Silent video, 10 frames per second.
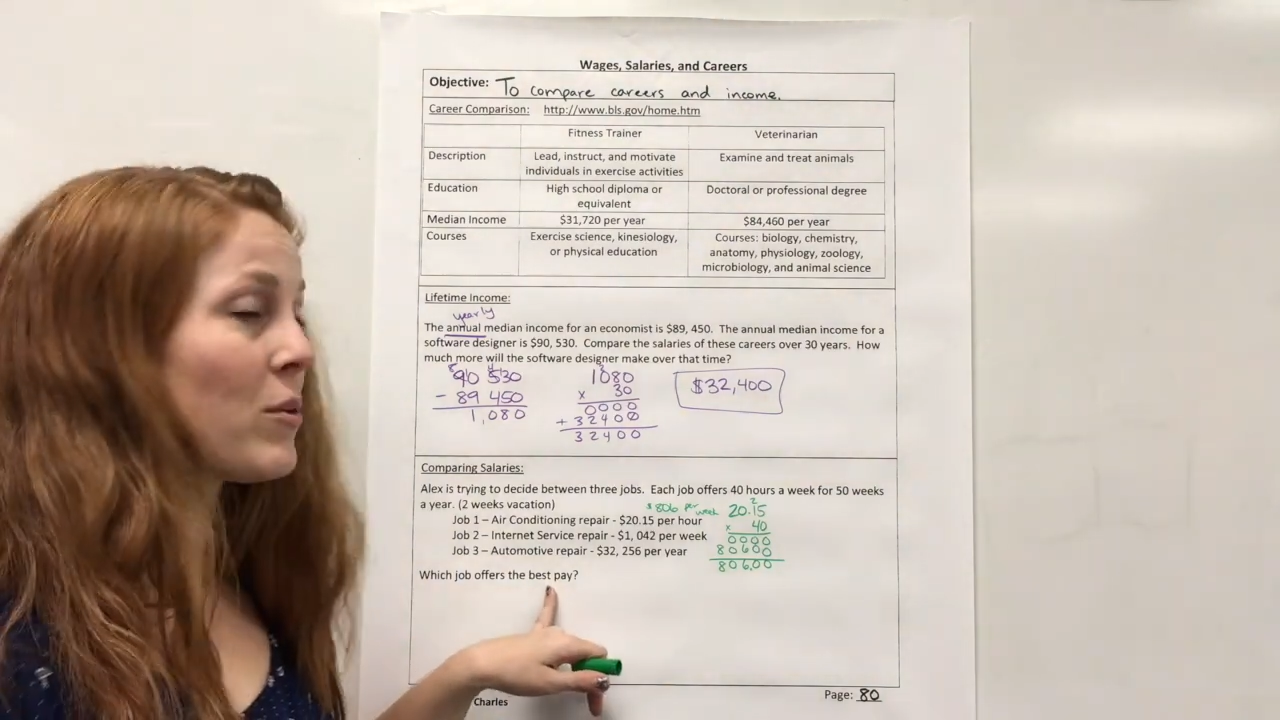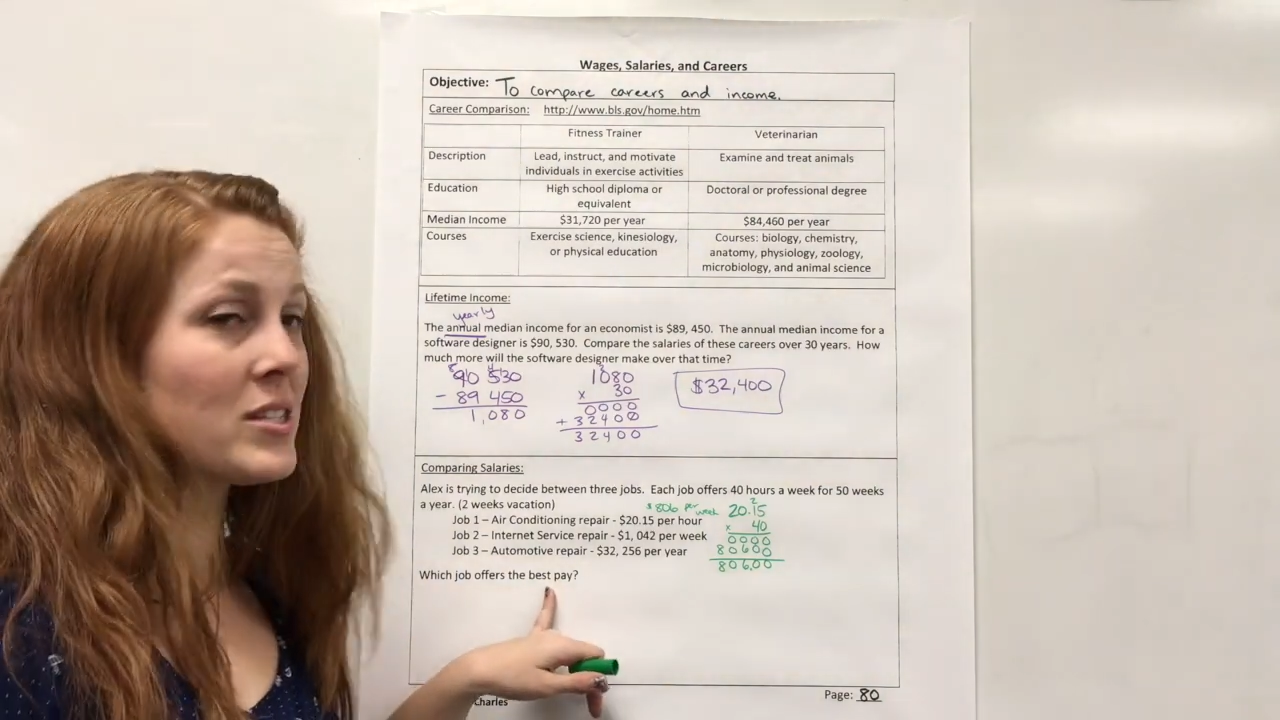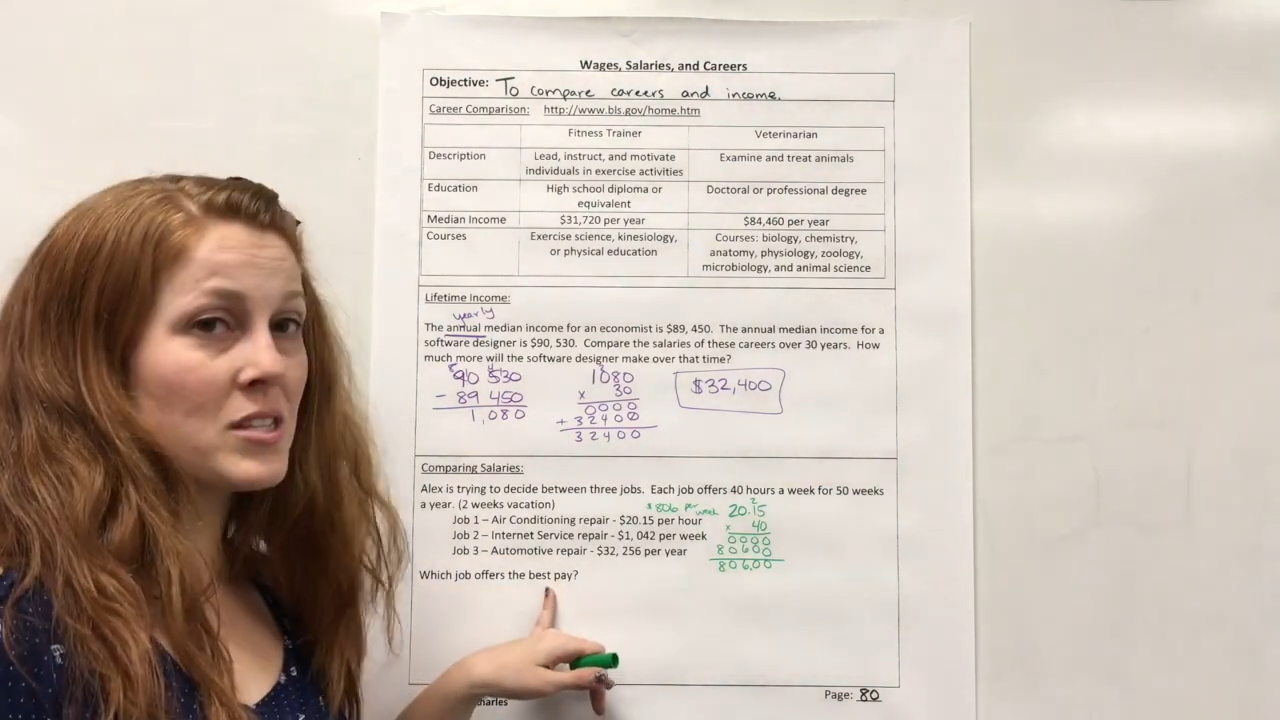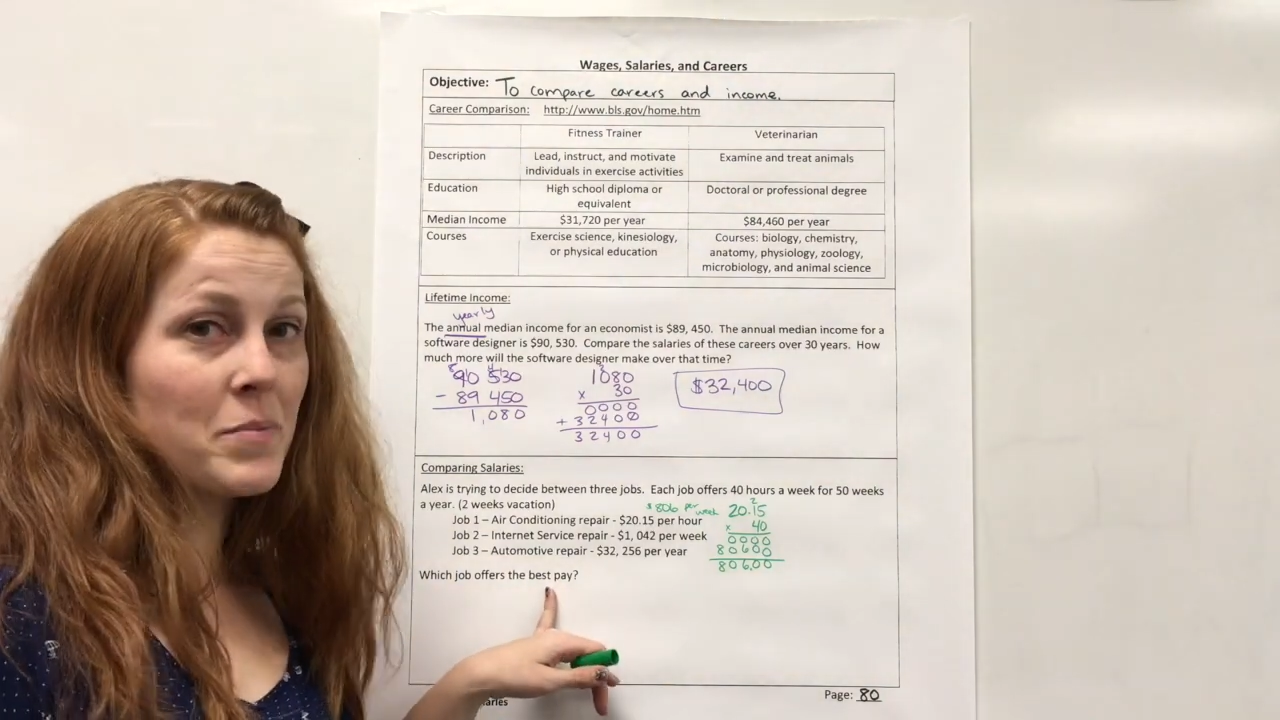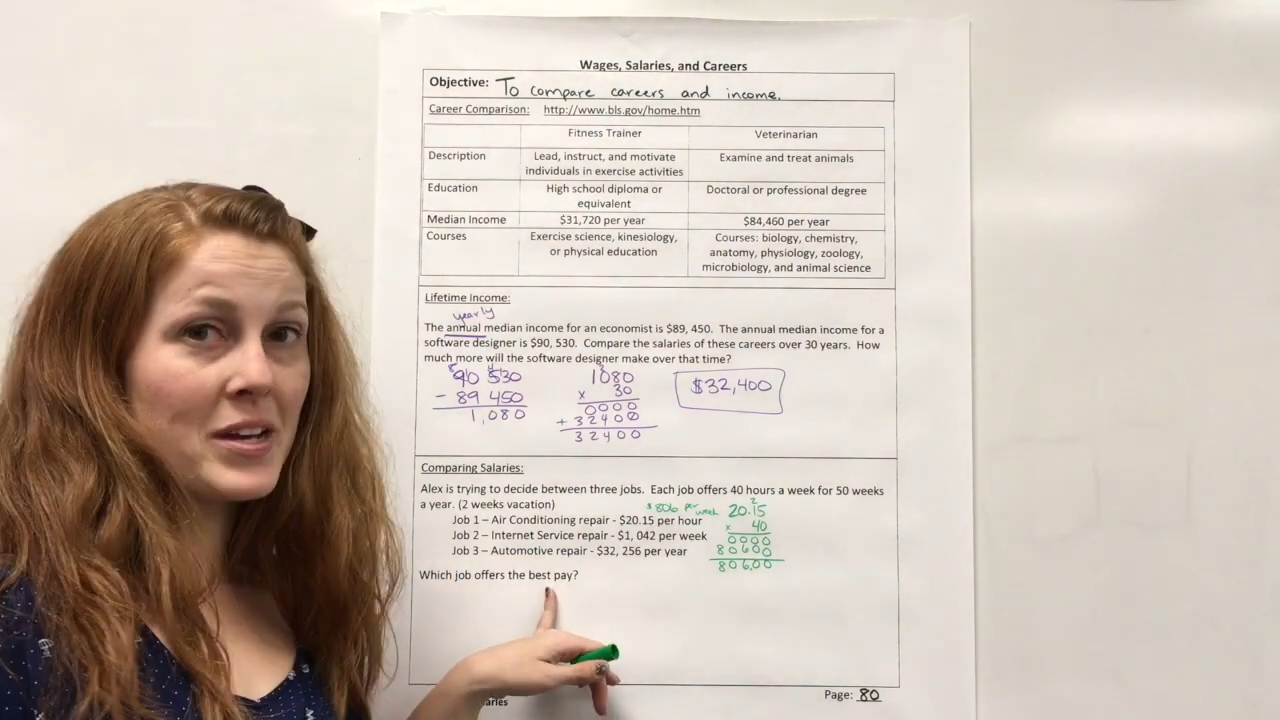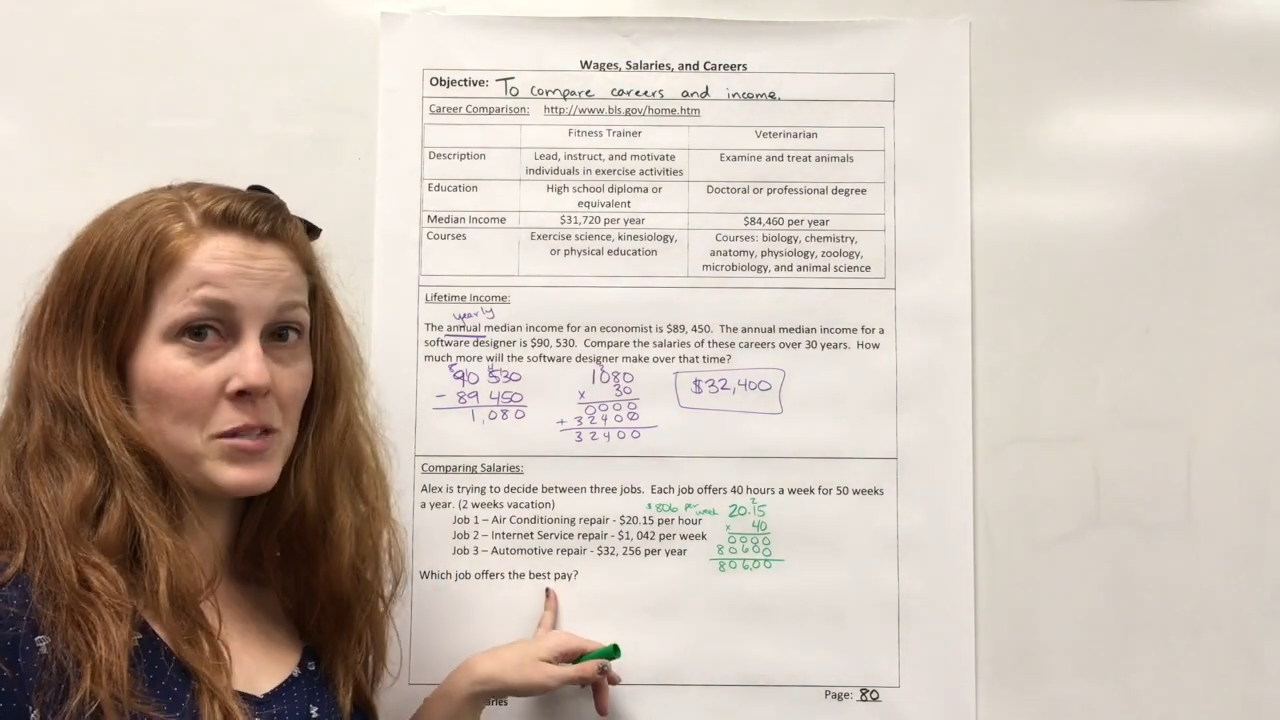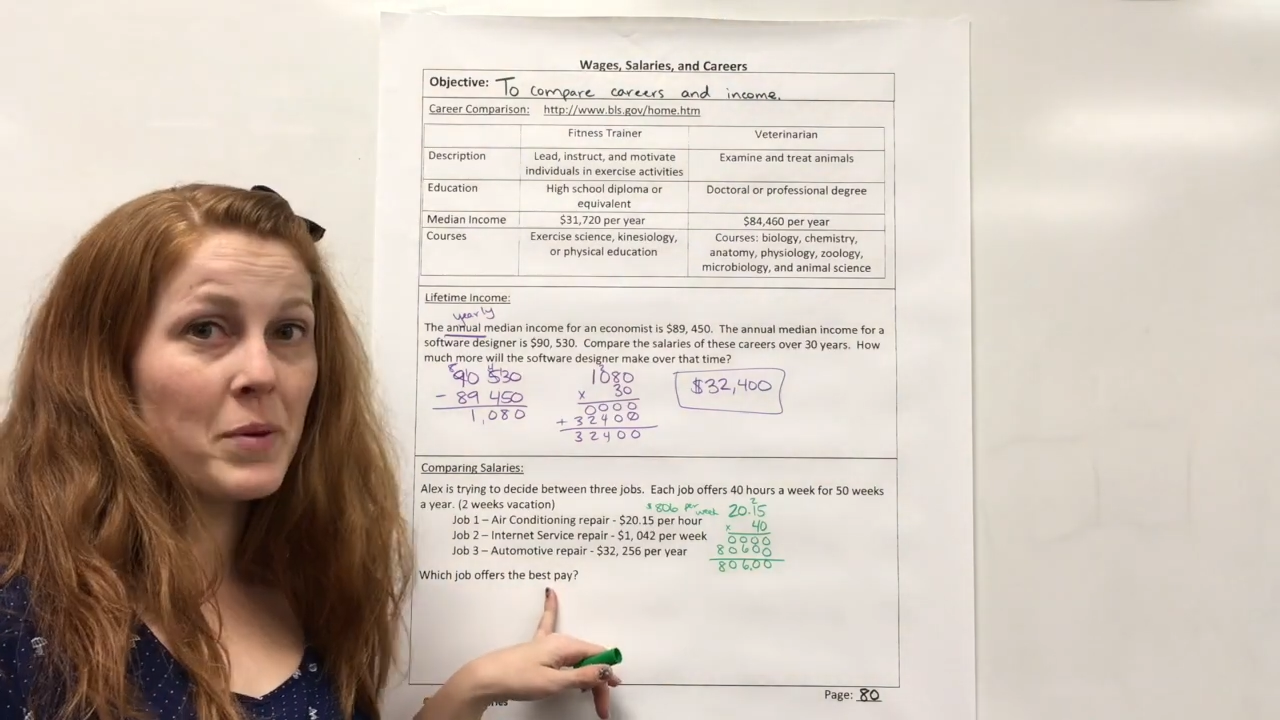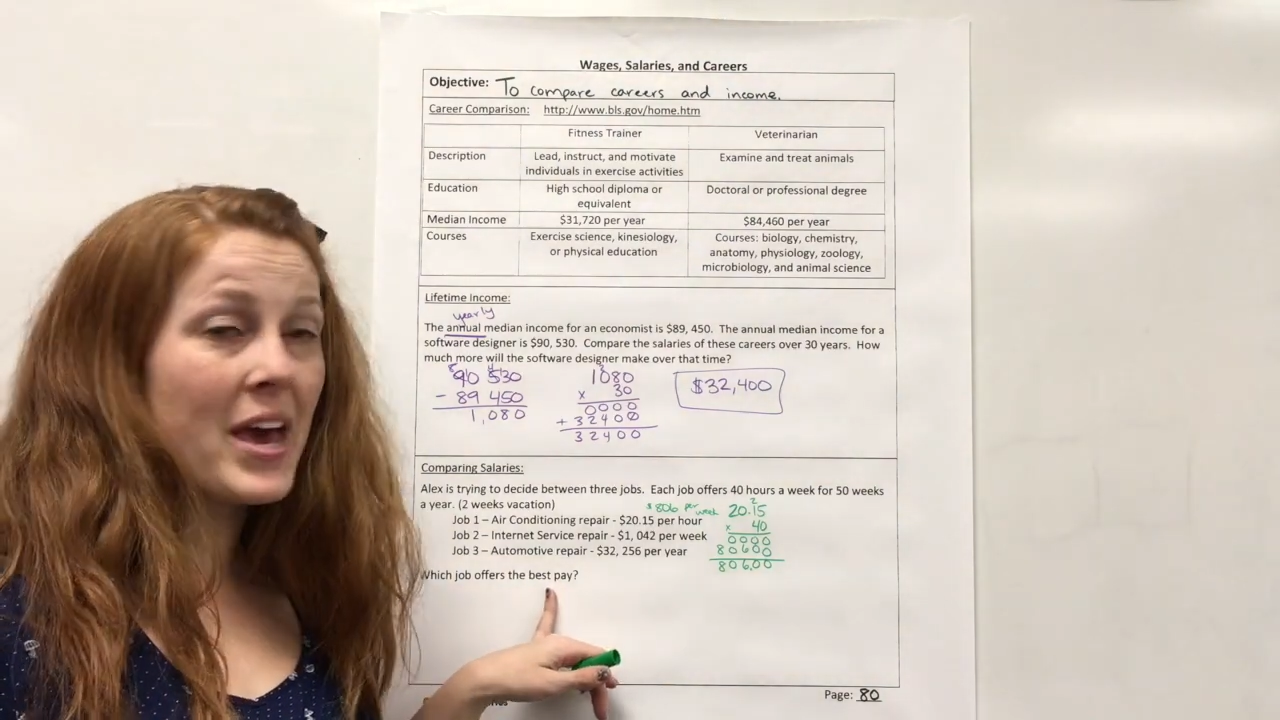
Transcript: what's the best